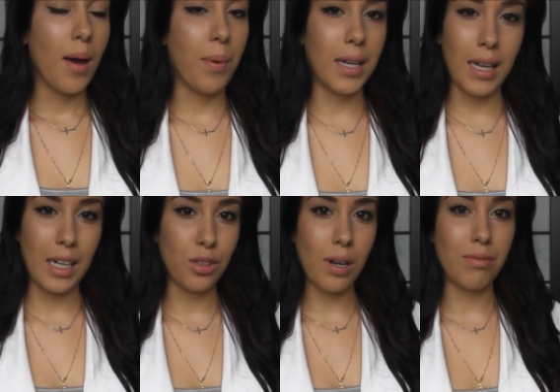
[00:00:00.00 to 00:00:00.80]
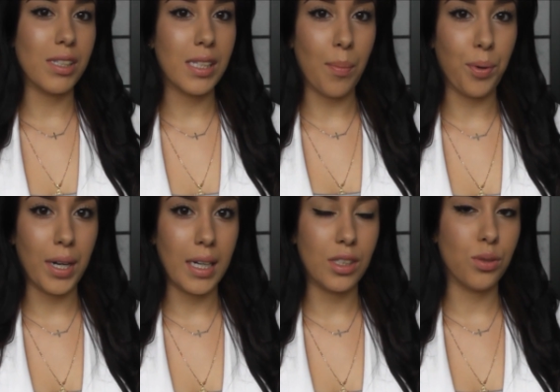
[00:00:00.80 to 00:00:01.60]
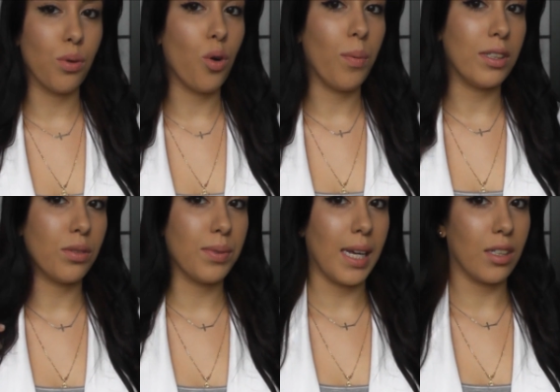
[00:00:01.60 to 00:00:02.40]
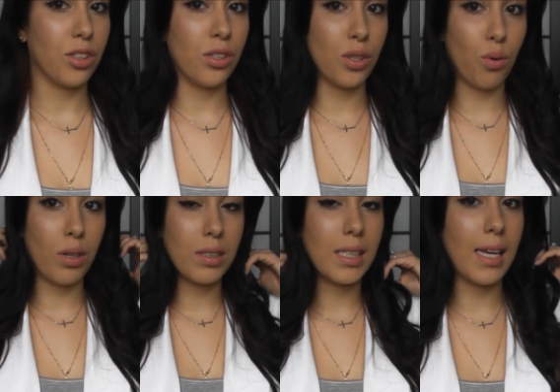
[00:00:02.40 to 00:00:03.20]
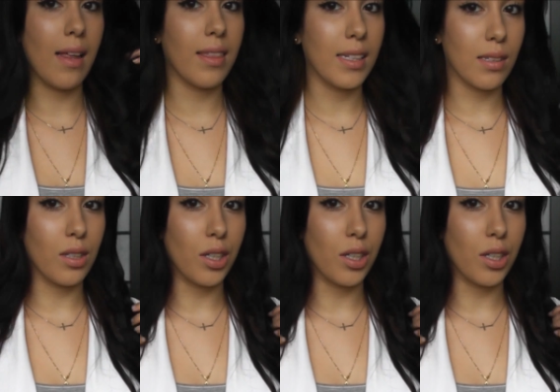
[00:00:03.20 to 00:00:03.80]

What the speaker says: But again, I don't have to separate it into a whole bunch of sections in order to get this